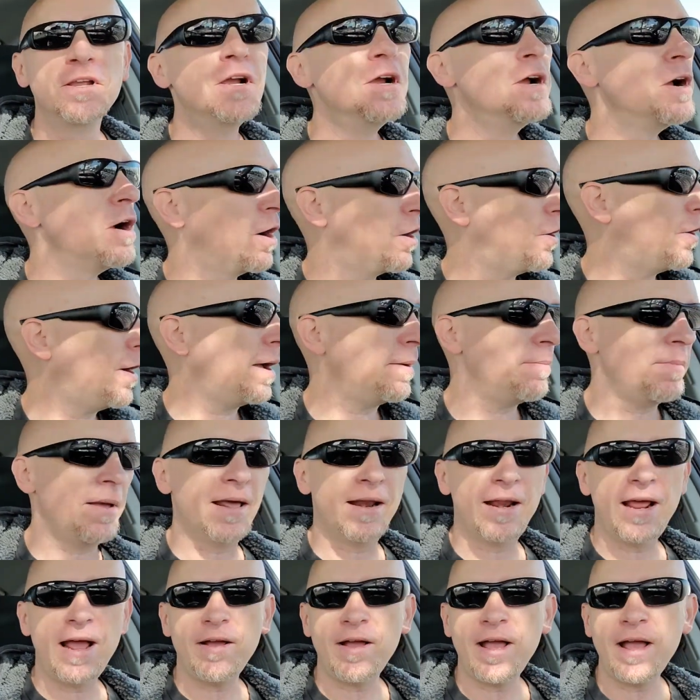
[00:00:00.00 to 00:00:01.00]
"All right, man,
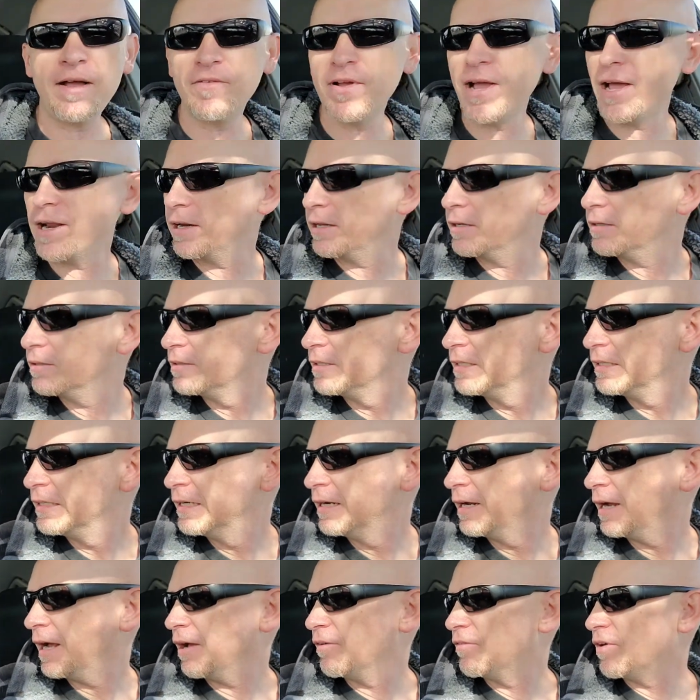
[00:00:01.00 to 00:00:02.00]
have at it.
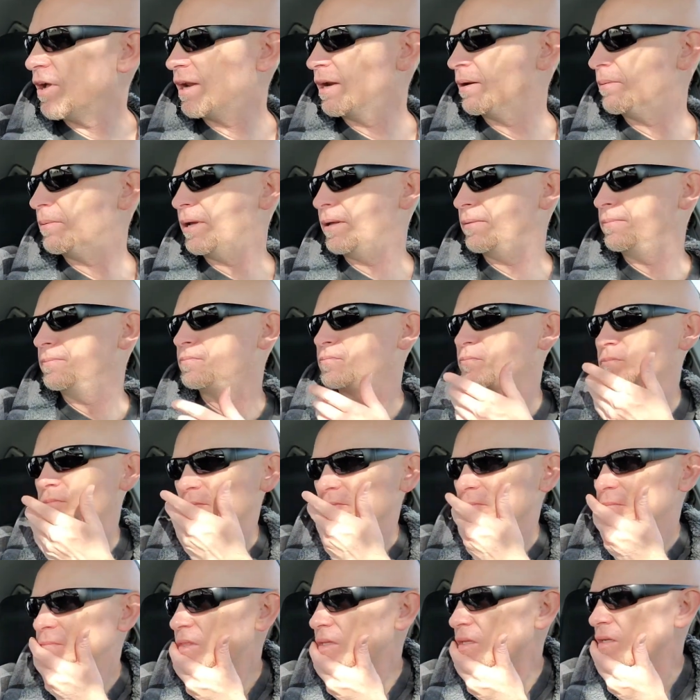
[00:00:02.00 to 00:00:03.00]
Have at it, man.
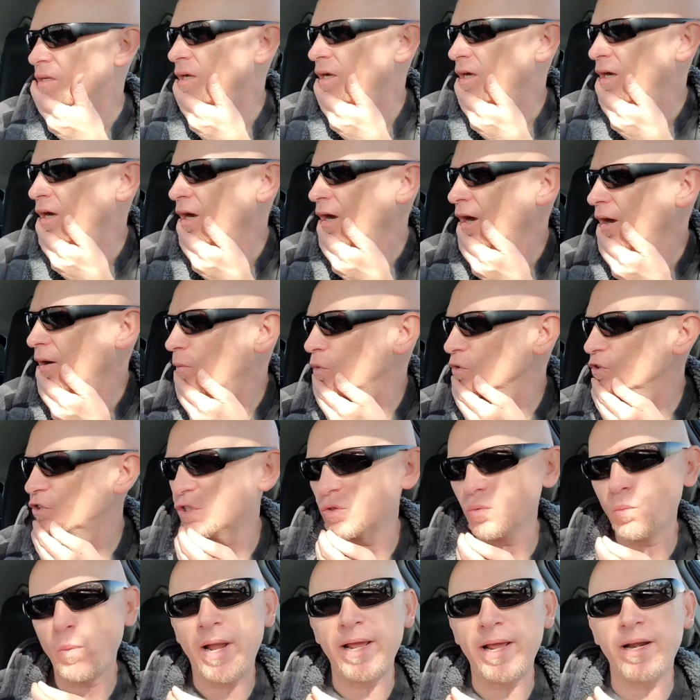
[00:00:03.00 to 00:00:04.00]
We'll
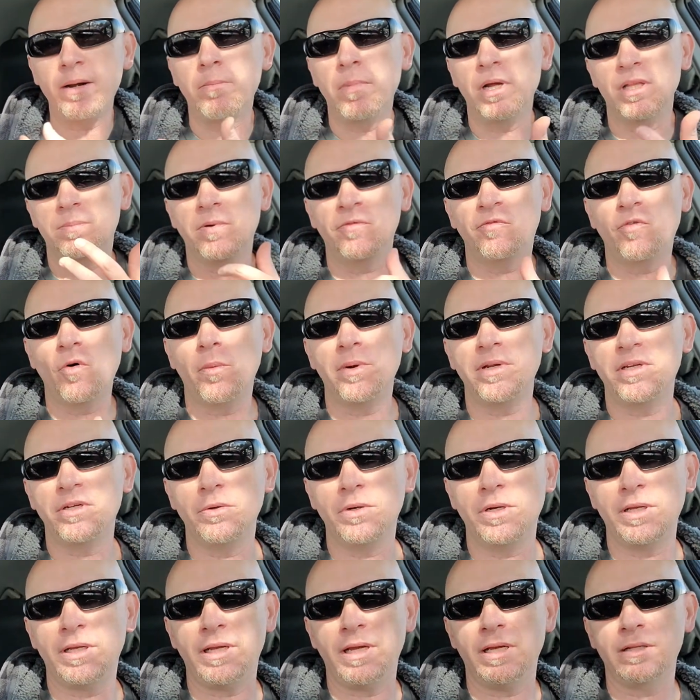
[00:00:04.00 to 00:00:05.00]
just wait a month before we do
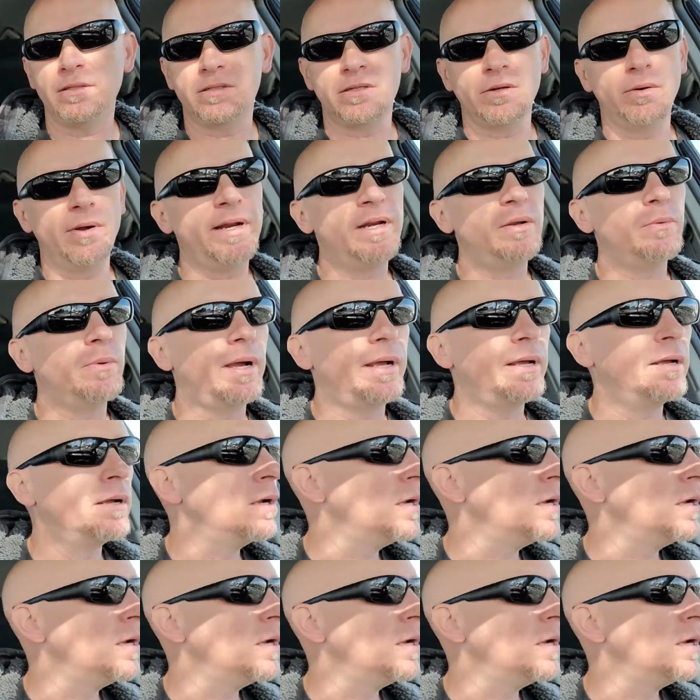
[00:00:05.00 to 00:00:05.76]
it again." So anyway,